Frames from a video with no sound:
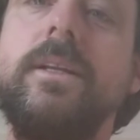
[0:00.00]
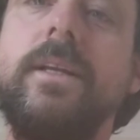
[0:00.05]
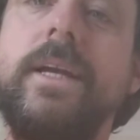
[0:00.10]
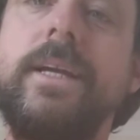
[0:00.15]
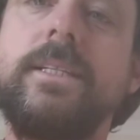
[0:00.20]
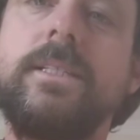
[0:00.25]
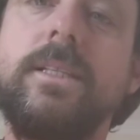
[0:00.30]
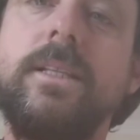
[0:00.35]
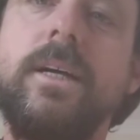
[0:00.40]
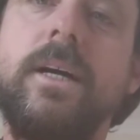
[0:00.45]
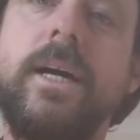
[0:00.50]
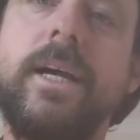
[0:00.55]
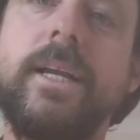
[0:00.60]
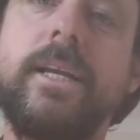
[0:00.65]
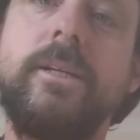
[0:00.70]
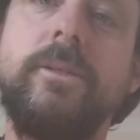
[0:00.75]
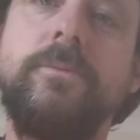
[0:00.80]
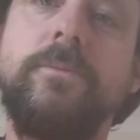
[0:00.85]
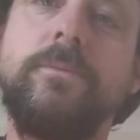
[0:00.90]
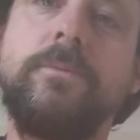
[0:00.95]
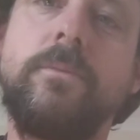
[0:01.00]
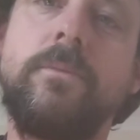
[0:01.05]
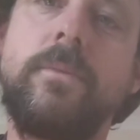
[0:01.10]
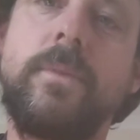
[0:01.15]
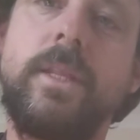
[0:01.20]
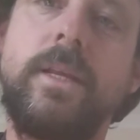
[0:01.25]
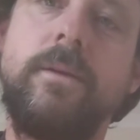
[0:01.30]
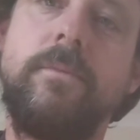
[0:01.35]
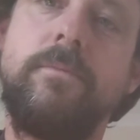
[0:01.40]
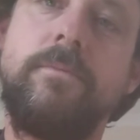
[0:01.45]
It's like,
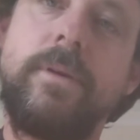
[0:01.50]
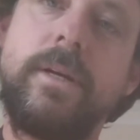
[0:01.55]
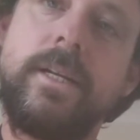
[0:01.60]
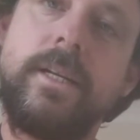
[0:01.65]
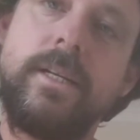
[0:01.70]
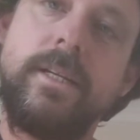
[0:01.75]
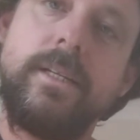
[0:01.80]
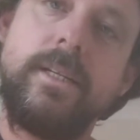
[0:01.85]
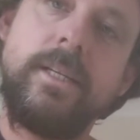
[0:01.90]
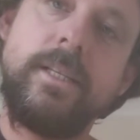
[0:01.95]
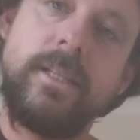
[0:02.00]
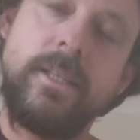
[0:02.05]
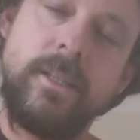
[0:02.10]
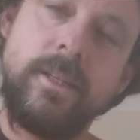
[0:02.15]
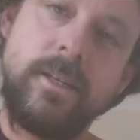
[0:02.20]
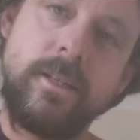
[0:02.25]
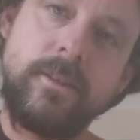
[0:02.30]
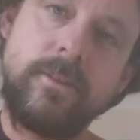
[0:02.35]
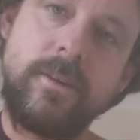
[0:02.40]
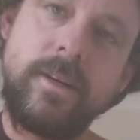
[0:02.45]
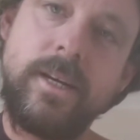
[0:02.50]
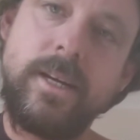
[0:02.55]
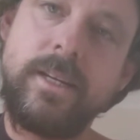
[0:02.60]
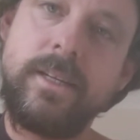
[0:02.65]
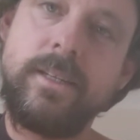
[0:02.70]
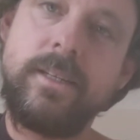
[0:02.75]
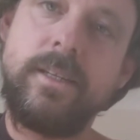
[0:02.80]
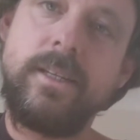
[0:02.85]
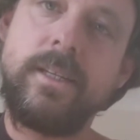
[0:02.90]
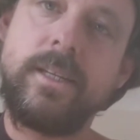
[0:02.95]
but in the long
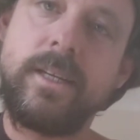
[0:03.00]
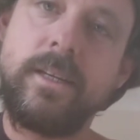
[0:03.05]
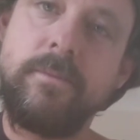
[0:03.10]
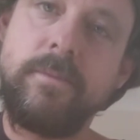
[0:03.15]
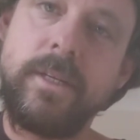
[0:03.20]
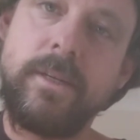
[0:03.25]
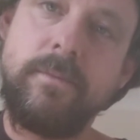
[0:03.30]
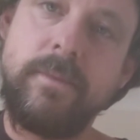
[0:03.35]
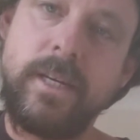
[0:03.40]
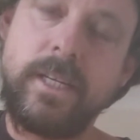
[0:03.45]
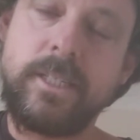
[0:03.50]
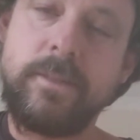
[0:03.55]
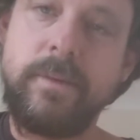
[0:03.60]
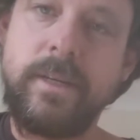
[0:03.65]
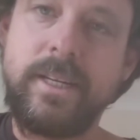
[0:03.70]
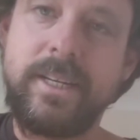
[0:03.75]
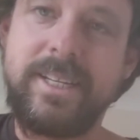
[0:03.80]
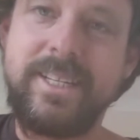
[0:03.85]
run, you're going to be a much better